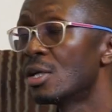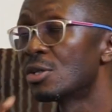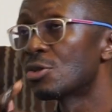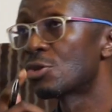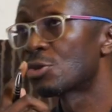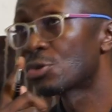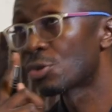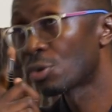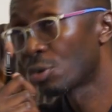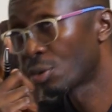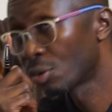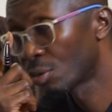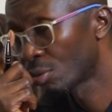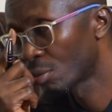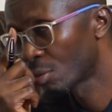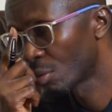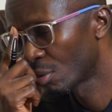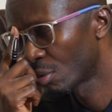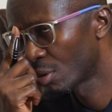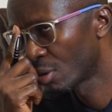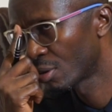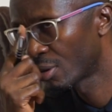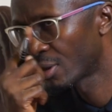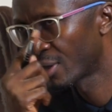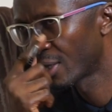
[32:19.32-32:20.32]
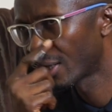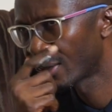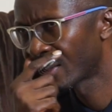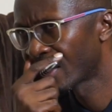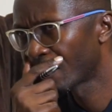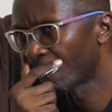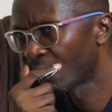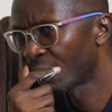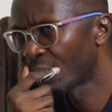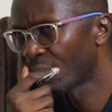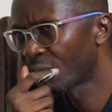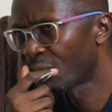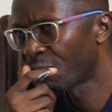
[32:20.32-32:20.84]
So
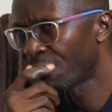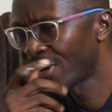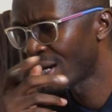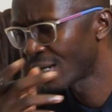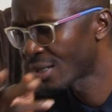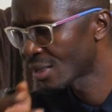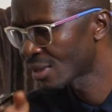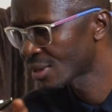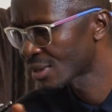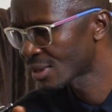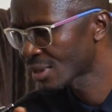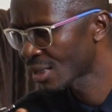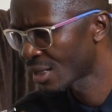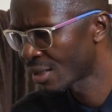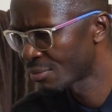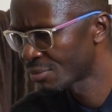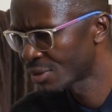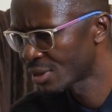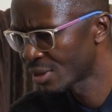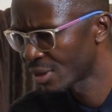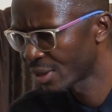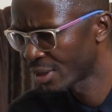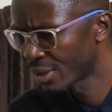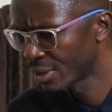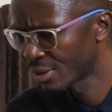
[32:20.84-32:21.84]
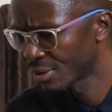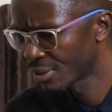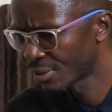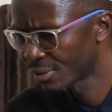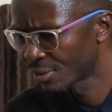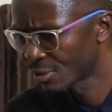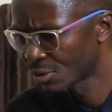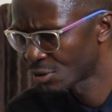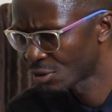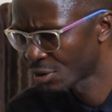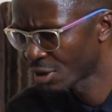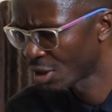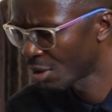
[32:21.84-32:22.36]
the finance comes in
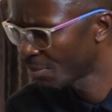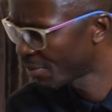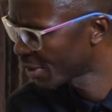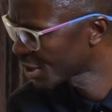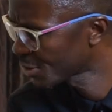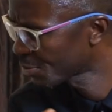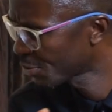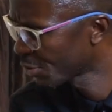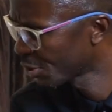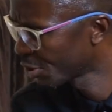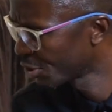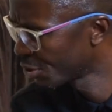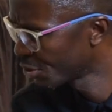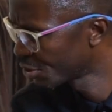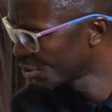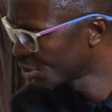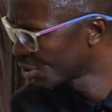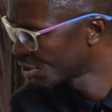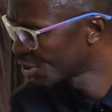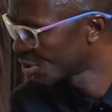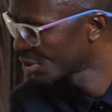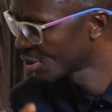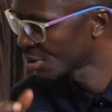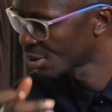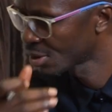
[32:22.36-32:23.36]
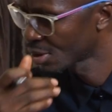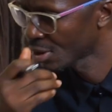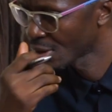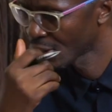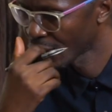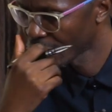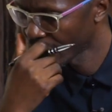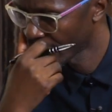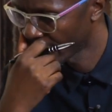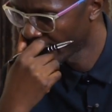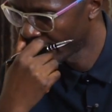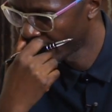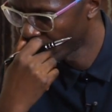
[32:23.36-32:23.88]
to help us produce.
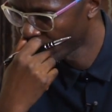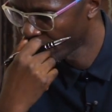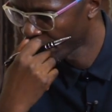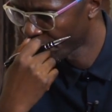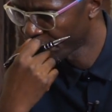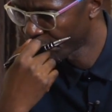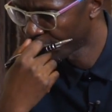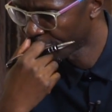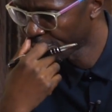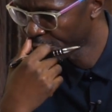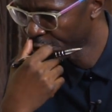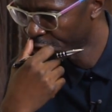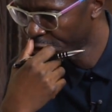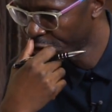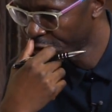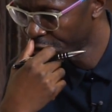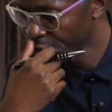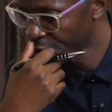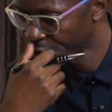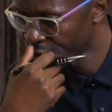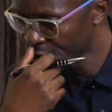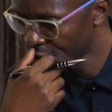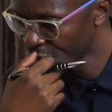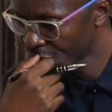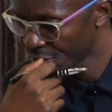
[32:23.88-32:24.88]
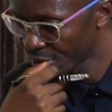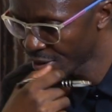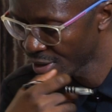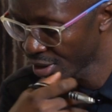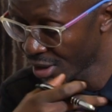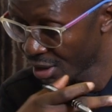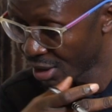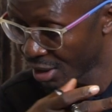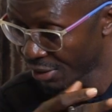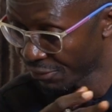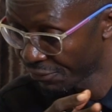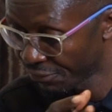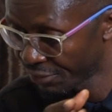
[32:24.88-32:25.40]
And when we produce
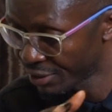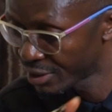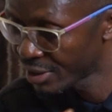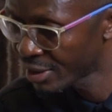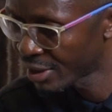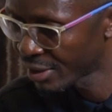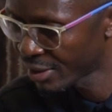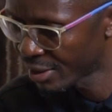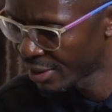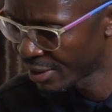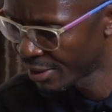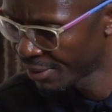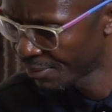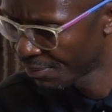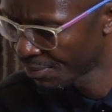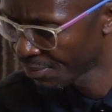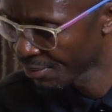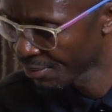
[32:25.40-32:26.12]
efficiently,